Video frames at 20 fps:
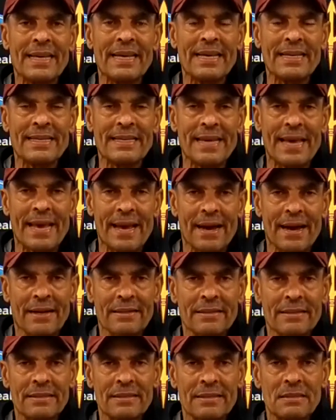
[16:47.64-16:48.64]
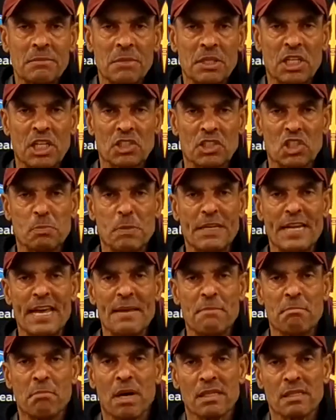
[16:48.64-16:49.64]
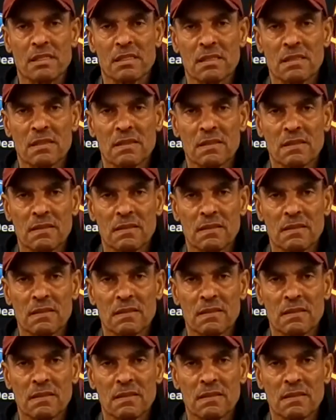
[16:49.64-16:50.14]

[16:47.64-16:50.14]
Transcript: Yeah, because it's been 8 months.